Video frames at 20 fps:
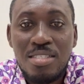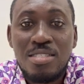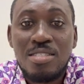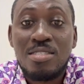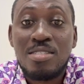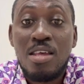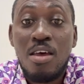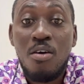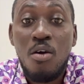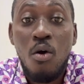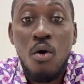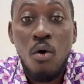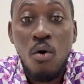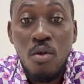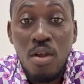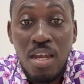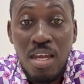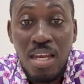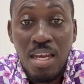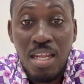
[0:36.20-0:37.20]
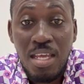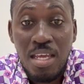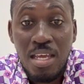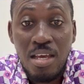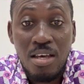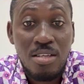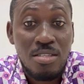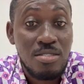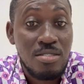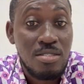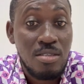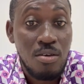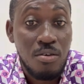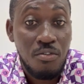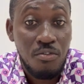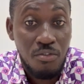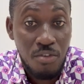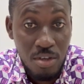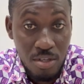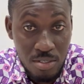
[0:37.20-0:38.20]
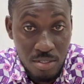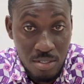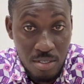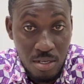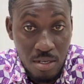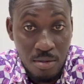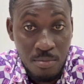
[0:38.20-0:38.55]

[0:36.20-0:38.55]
is the only and the first